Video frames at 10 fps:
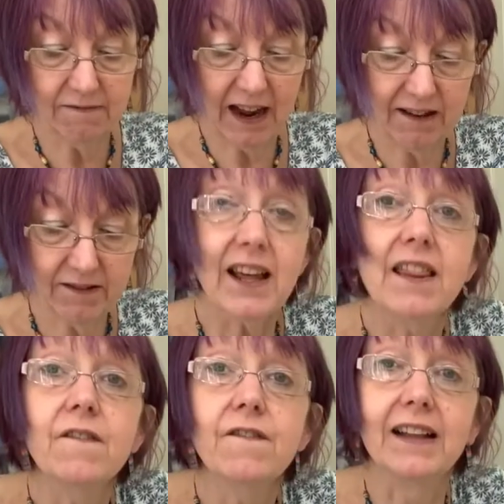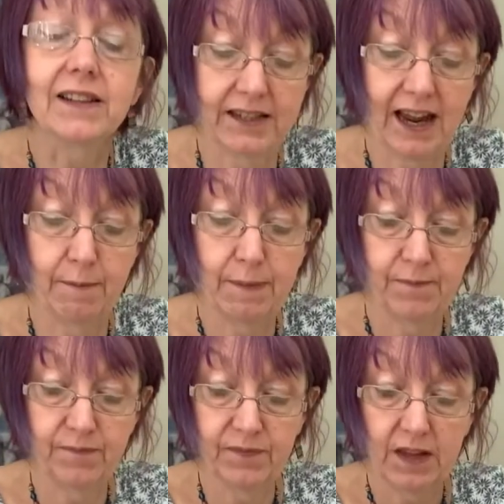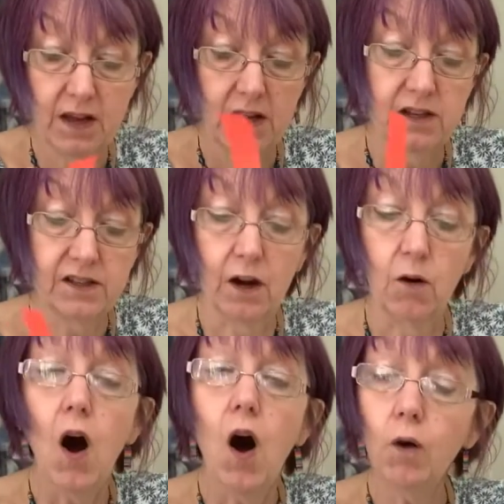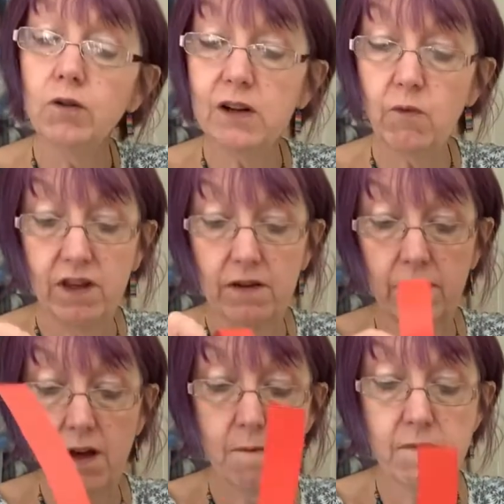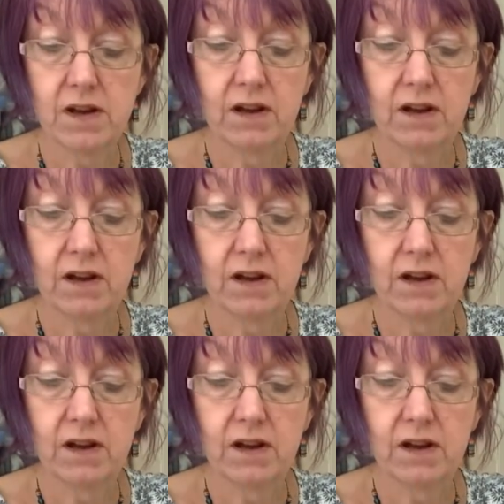round the felt tip. So hold it with your thumb,